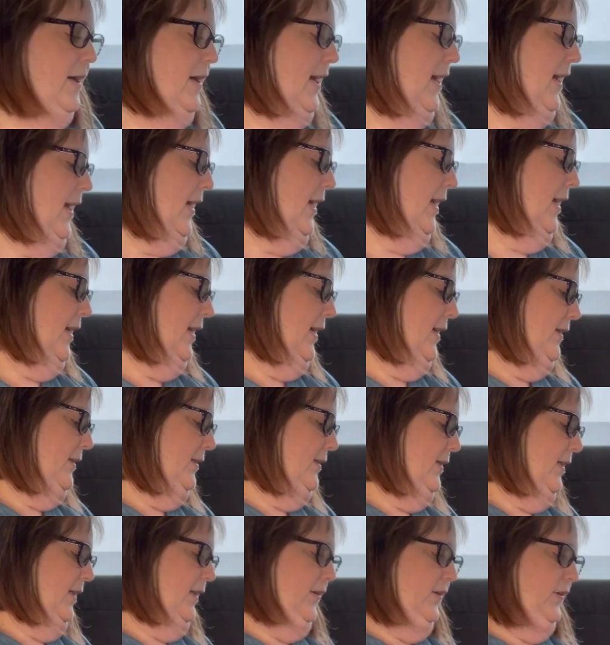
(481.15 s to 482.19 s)
And
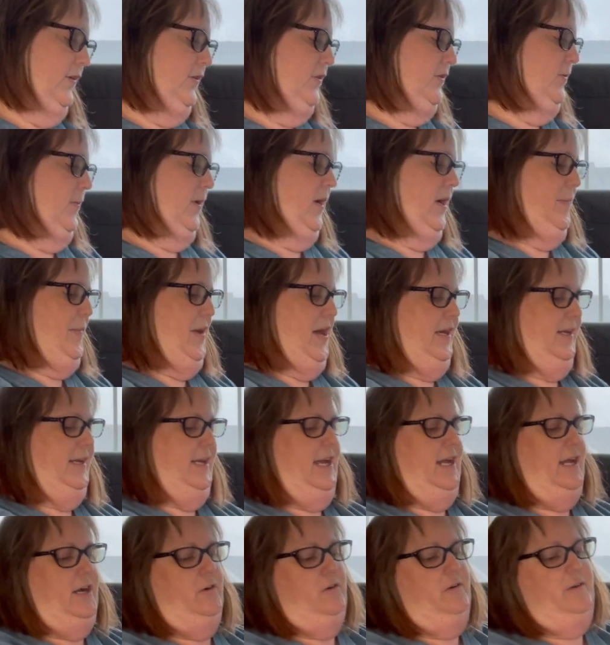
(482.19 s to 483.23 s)
here's where I'm at
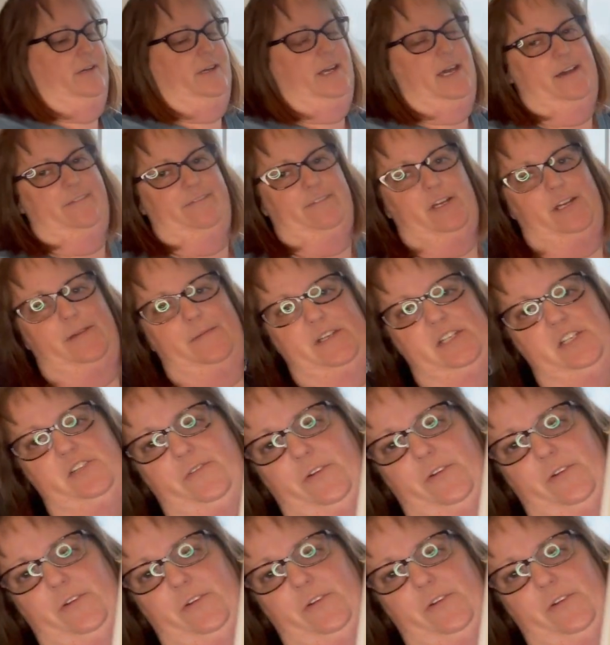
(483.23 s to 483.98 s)
now. Not very much